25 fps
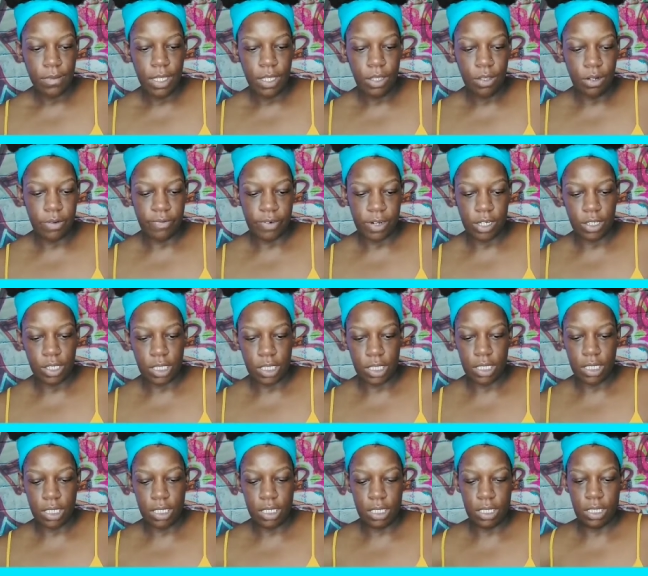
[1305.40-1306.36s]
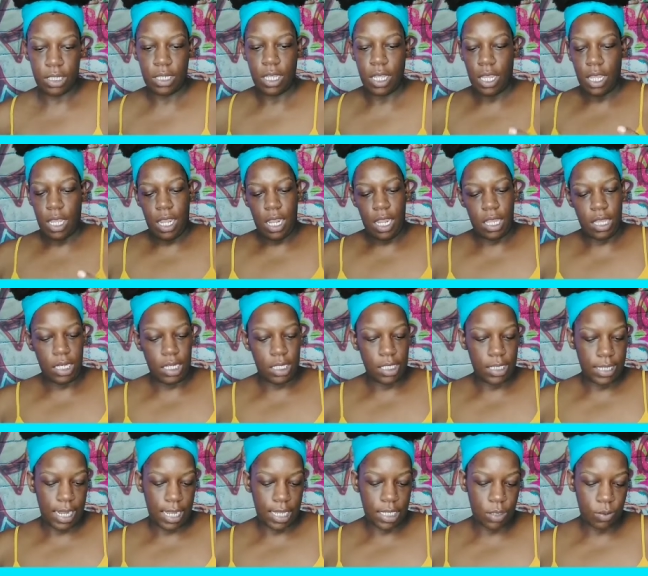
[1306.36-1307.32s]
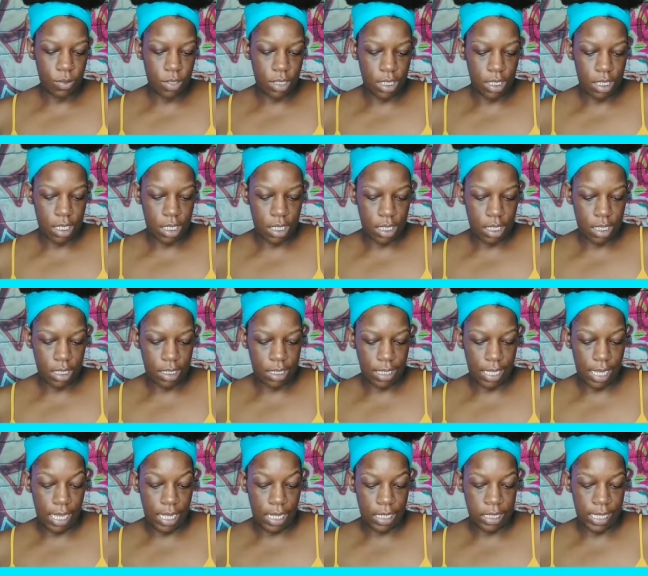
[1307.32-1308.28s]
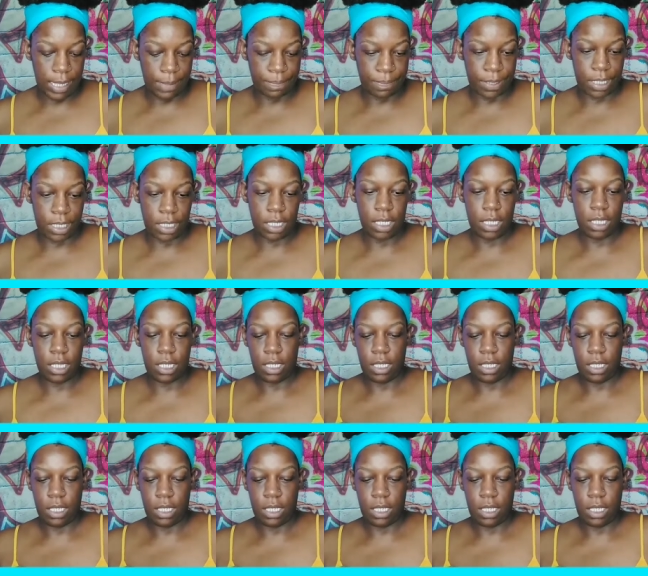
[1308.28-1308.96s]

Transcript: universe. And then this next one is Eclipse.